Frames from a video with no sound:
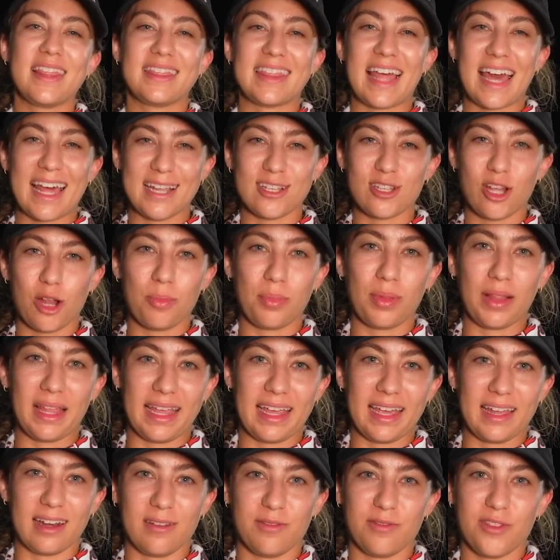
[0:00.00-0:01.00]
That is our
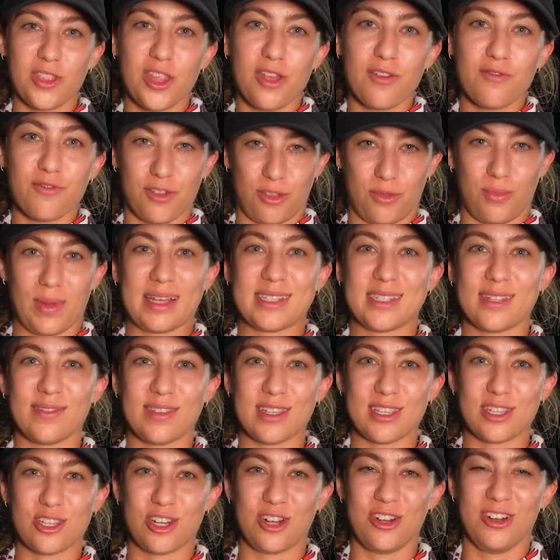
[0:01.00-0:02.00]
plan for the rest of
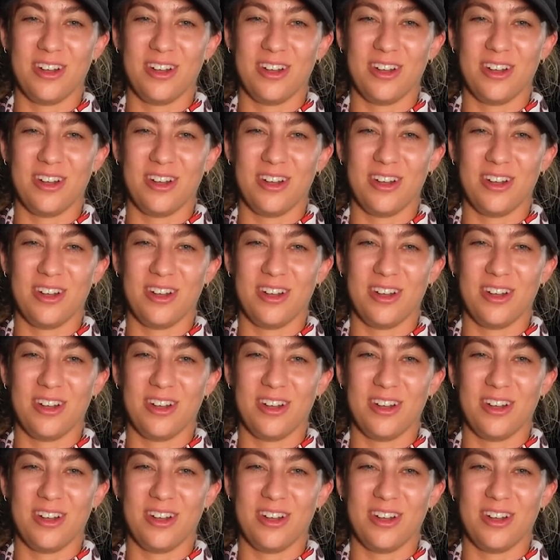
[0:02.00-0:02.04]
this